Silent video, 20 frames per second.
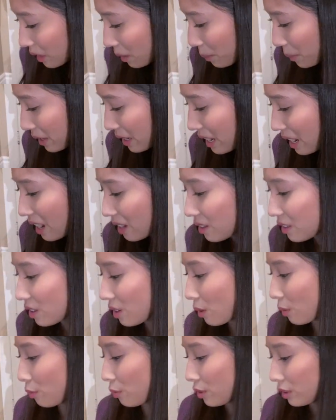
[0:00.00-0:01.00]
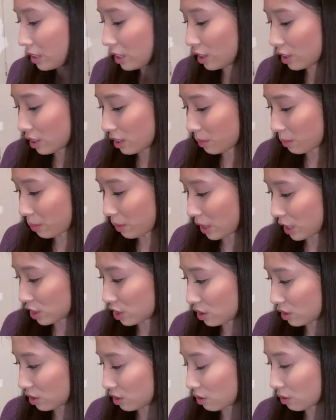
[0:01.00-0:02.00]
But yeah, I don't know, really good
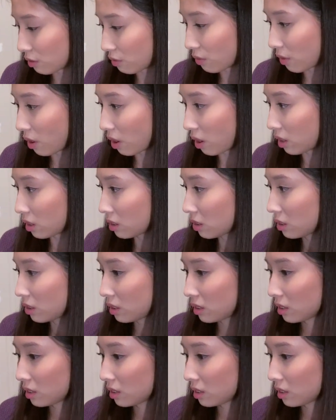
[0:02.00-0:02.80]
impression so far.